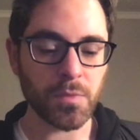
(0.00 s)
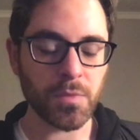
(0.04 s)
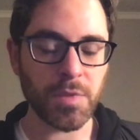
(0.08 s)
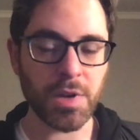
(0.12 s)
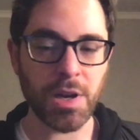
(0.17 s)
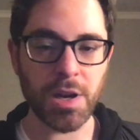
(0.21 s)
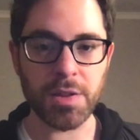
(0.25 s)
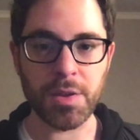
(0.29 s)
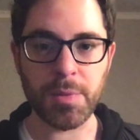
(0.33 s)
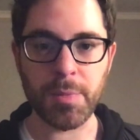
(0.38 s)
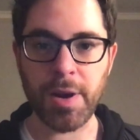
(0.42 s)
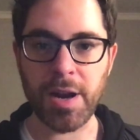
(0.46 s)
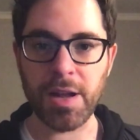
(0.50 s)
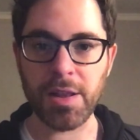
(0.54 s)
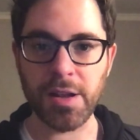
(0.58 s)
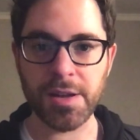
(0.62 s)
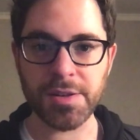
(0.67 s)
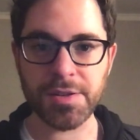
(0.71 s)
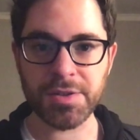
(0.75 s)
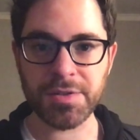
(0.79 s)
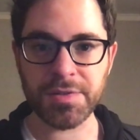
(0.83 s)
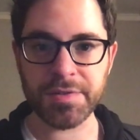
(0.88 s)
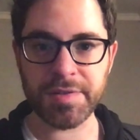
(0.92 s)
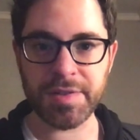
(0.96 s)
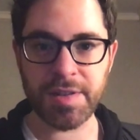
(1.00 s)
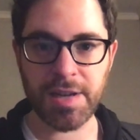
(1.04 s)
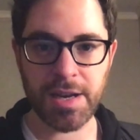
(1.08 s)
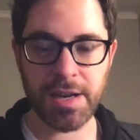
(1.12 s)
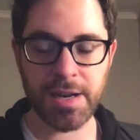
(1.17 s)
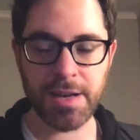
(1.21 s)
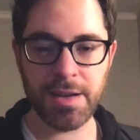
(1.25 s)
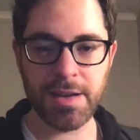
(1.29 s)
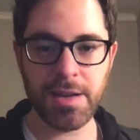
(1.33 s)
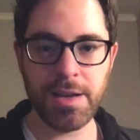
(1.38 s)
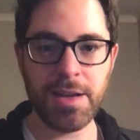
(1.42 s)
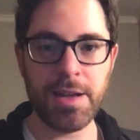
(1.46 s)
on the biological
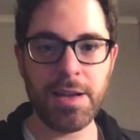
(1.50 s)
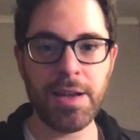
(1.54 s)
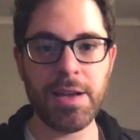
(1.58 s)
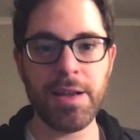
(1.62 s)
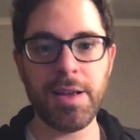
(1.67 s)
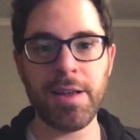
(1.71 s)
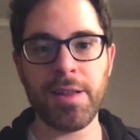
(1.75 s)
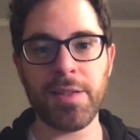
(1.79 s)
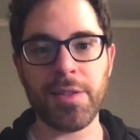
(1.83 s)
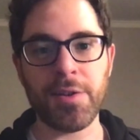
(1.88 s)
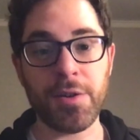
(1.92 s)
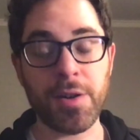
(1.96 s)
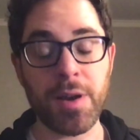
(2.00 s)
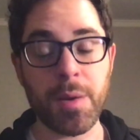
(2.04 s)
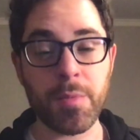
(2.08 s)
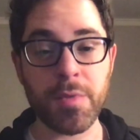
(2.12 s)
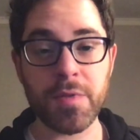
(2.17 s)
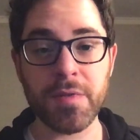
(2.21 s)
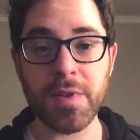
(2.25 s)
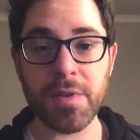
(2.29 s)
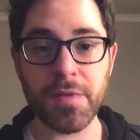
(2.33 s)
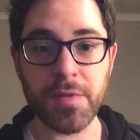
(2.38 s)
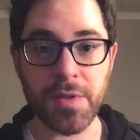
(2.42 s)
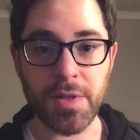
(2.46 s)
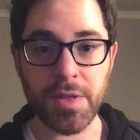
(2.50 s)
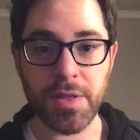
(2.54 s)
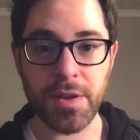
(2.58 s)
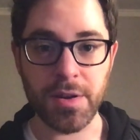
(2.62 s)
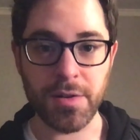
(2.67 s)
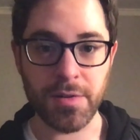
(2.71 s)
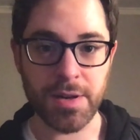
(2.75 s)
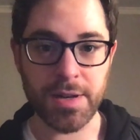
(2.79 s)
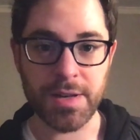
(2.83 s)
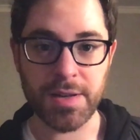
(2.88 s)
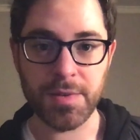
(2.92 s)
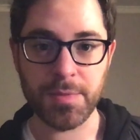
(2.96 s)
side there are a number of different
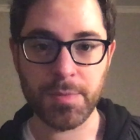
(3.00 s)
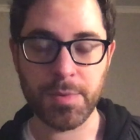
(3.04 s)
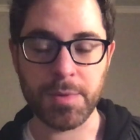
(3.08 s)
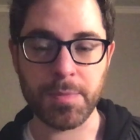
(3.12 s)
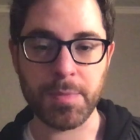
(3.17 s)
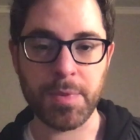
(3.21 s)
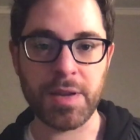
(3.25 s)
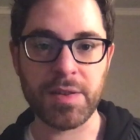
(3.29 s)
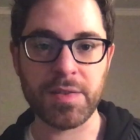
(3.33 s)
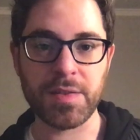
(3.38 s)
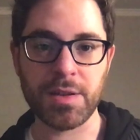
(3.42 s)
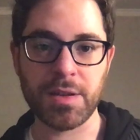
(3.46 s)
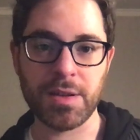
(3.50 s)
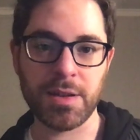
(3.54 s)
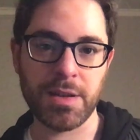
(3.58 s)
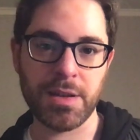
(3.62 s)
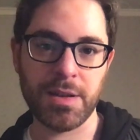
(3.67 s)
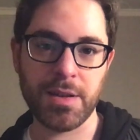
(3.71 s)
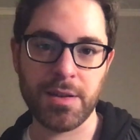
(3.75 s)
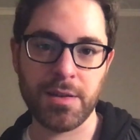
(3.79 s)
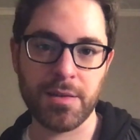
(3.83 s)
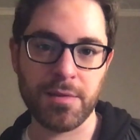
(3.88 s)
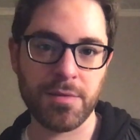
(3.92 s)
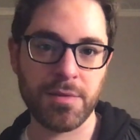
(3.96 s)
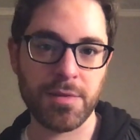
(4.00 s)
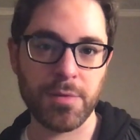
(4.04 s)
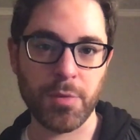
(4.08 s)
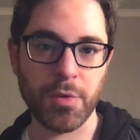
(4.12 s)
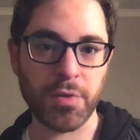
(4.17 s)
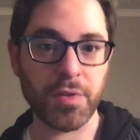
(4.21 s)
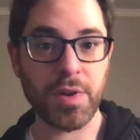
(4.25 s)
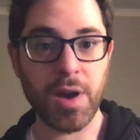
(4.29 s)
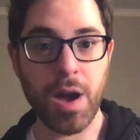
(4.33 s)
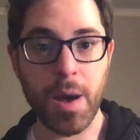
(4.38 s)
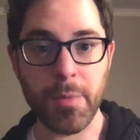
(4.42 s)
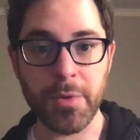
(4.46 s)
theories, but basically the
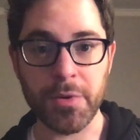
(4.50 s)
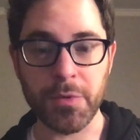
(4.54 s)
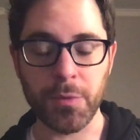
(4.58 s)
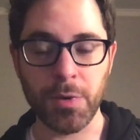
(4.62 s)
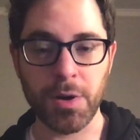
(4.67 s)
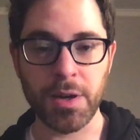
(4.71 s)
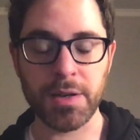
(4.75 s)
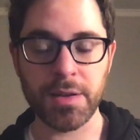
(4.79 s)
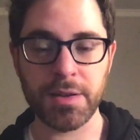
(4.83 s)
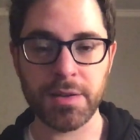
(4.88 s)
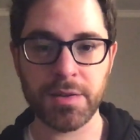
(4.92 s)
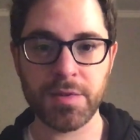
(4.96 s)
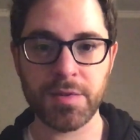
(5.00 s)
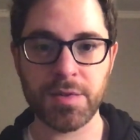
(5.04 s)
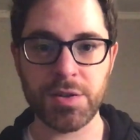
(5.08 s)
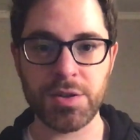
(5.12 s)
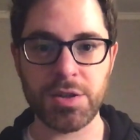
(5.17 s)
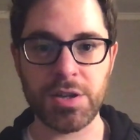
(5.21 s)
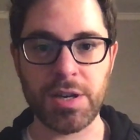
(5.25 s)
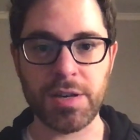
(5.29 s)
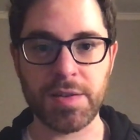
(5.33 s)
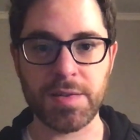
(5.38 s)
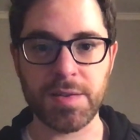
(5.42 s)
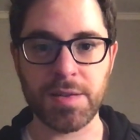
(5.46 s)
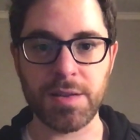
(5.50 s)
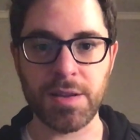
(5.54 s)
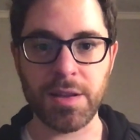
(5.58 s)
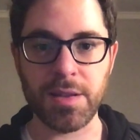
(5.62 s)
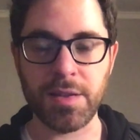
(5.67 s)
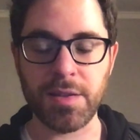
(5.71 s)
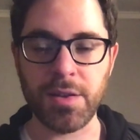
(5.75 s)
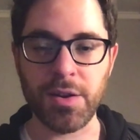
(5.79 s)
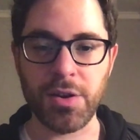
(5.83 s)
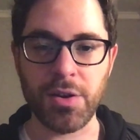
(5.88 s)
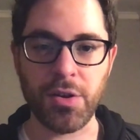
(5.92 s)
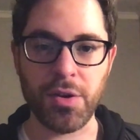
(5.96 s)
most common one suggests that
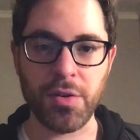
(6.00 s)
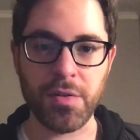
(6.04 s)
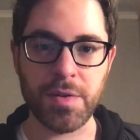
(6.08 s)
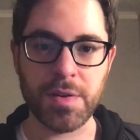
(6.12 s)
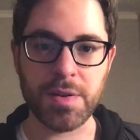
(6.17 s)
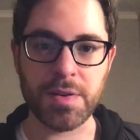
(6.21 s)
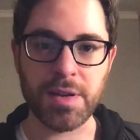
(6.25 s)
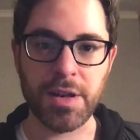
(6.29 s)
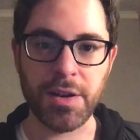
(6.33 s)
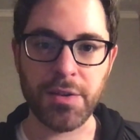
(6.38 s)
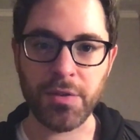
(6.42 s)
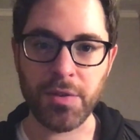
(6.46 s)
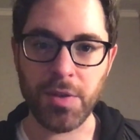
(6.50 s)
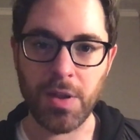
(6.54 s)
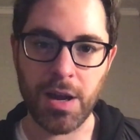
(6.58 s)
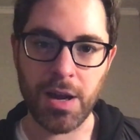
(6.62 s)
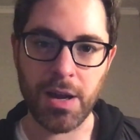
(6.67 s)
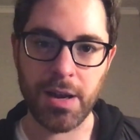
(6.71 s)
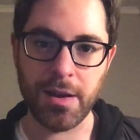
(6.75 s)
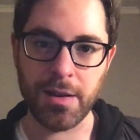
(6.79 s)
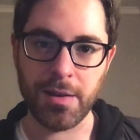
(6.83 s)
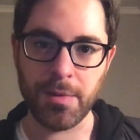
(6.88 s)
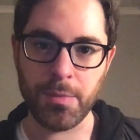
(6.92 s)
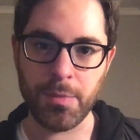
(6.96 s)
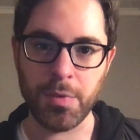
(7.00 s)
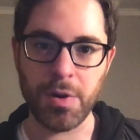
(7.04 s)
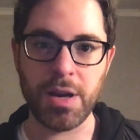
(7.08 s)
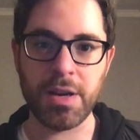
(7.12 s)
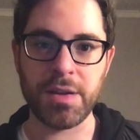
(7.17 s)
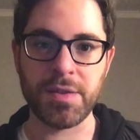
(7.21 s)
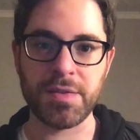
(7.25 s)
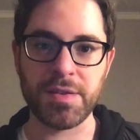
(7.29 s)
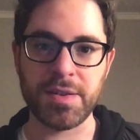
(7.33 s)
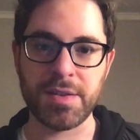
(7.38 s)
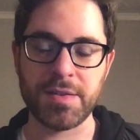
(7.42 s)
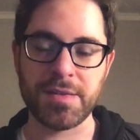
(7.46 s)
there are these underlying brain
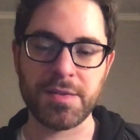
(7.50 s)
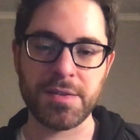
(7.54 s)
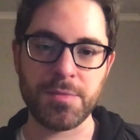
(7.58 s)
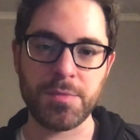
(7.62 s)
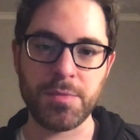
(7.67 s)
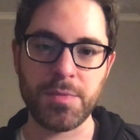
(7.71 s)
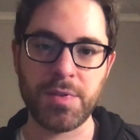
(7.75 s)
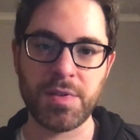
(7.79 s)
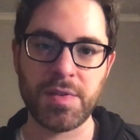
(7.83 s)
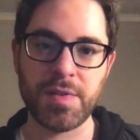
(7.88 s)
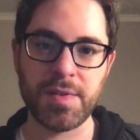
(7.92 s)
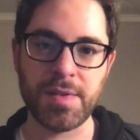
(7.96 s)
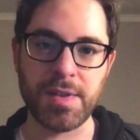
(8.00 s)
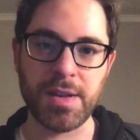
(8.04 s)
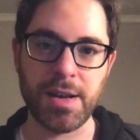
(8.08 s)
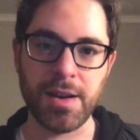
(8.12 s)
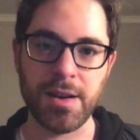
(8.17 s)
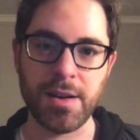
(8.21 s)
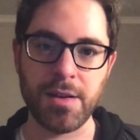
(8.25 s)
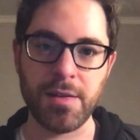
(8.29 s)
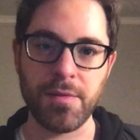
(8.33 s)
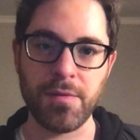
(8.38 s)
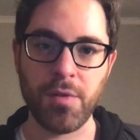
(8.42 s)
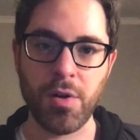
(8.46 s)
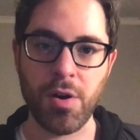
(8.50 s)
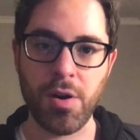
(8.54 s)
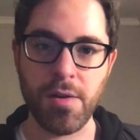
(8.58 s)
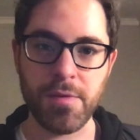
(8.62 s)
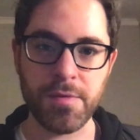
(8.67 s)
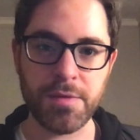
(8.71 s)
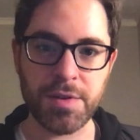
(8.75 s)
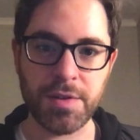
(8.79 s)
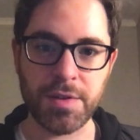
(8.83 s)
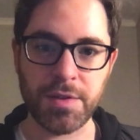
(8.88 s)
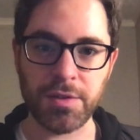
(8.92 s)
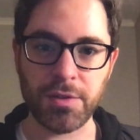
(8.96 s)
systems that evolved
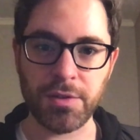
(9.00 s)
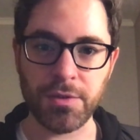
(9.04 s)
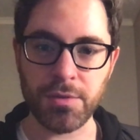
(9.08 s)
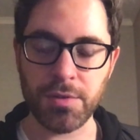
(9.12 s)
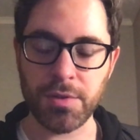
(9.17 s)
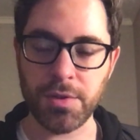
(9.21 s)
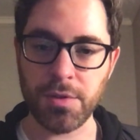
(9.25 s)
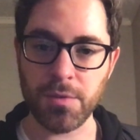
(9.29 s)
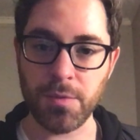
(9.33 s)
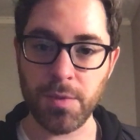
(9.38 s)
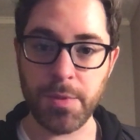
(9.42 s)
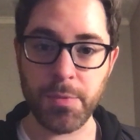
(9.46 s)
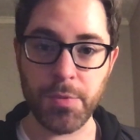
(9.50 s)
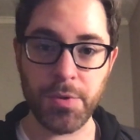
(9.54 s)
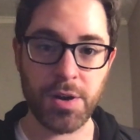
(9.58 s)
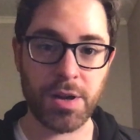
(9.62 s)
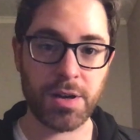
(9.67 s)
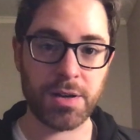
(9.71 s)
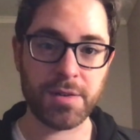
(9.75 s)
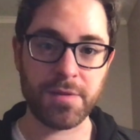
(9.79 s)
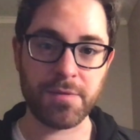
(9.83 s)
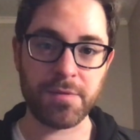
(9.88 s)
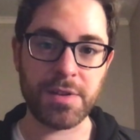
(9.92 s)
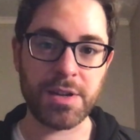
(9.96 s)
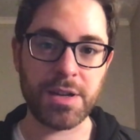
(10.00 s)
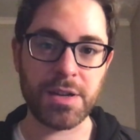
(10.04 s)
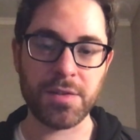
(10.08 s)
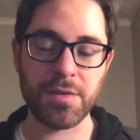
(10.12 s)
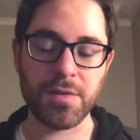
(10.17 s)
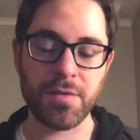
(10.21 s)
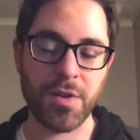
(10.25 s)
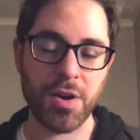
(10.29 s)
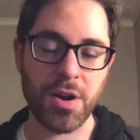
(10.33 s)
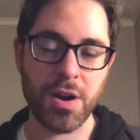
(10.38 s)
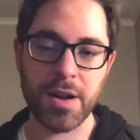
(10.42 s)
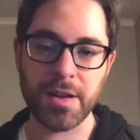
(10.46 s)
to suit the reproductive needs
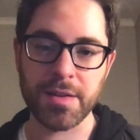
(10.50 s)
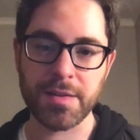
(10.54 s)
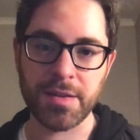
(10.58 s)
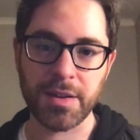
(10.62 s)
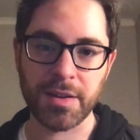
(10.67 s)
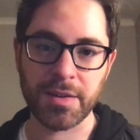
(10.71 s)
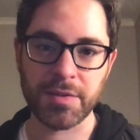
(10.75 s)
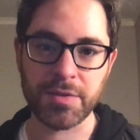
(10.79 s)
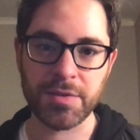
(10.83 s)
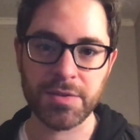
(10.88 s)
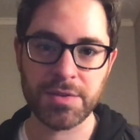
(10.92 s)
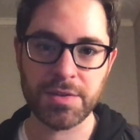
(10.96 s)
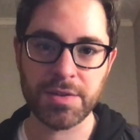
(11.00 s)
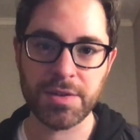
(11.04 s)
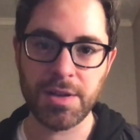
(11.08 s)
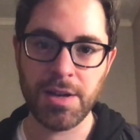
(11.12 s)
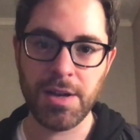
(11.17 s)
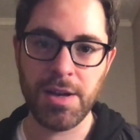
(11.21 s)
of our ancestors.